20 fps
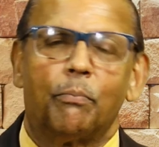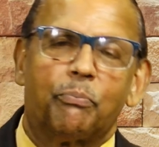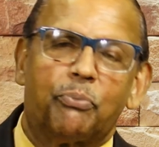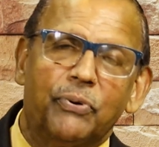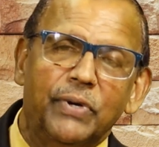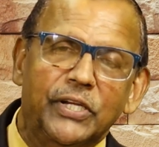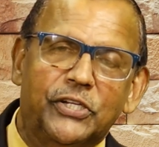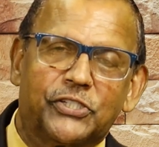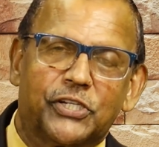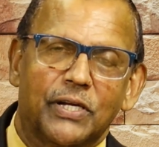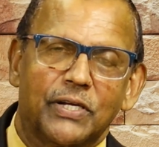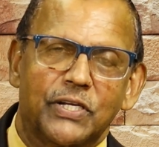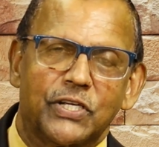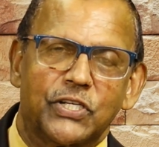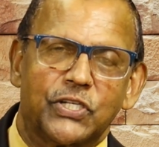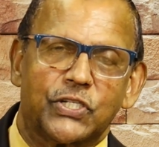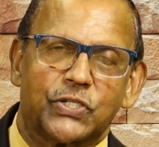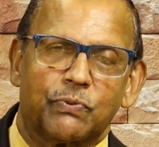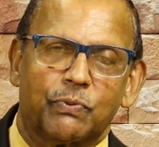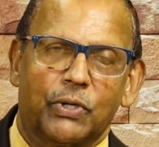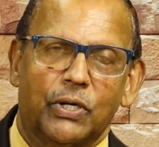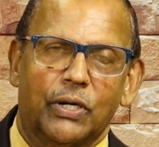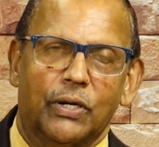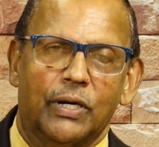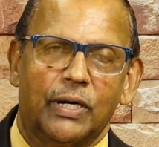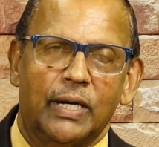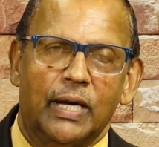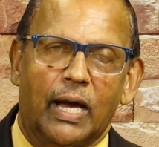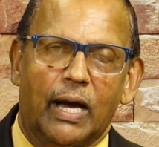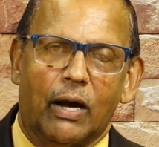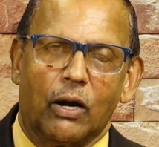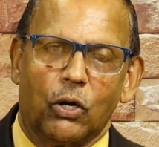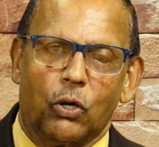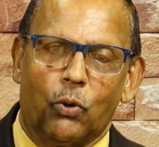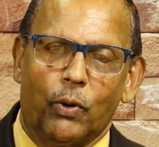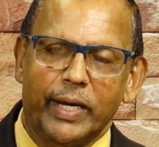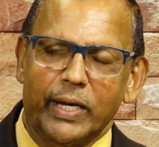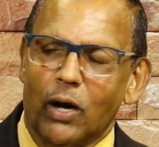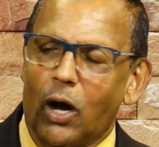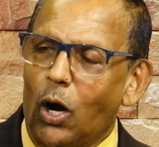Preachers were
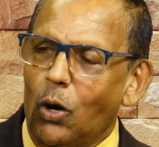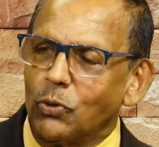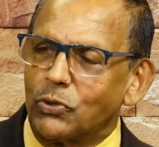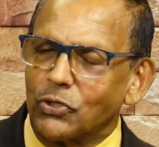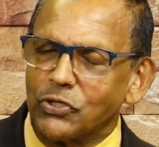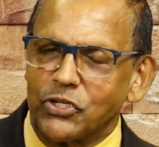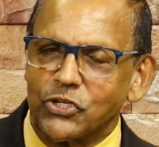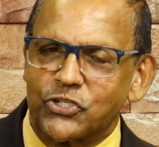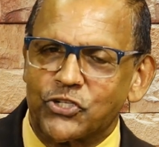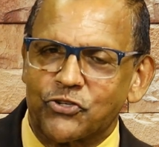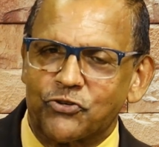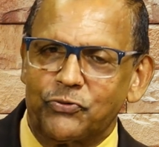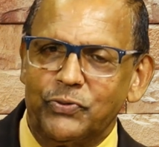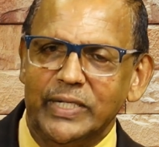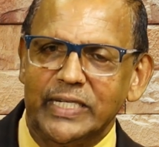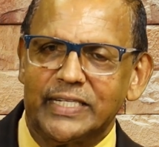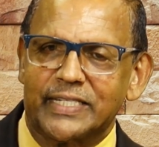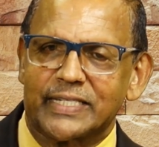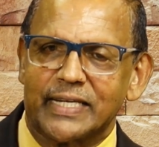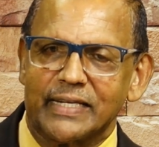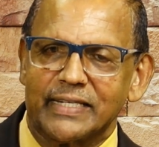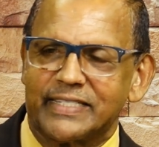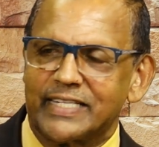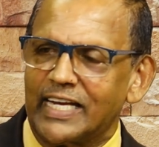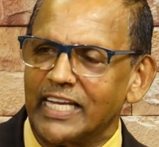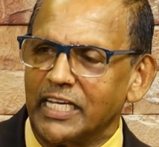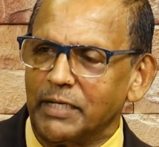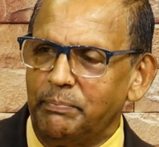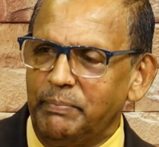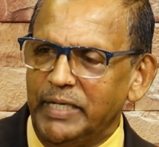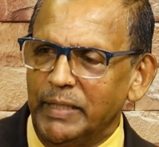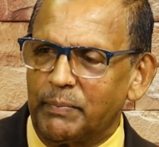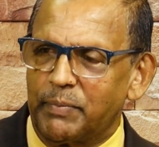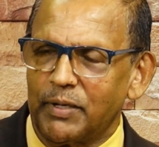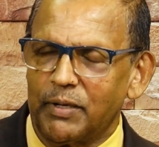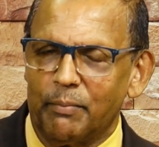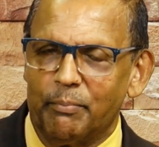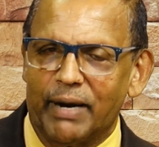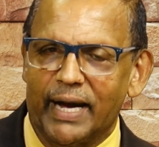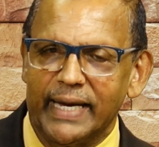going out on the streets and telling
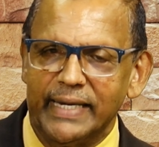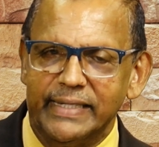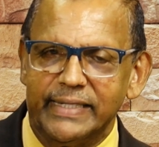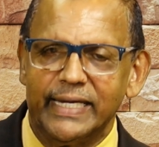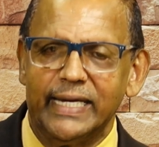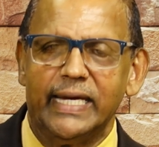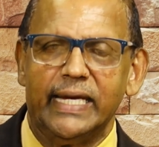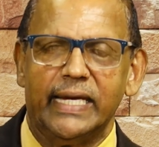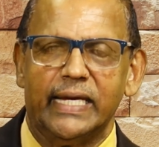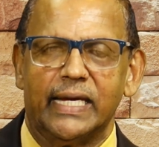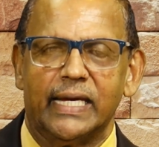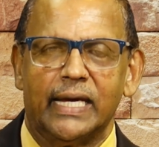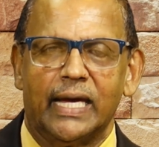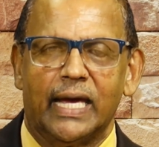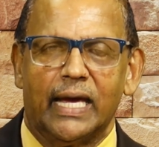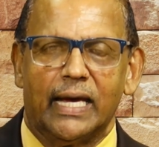people by day,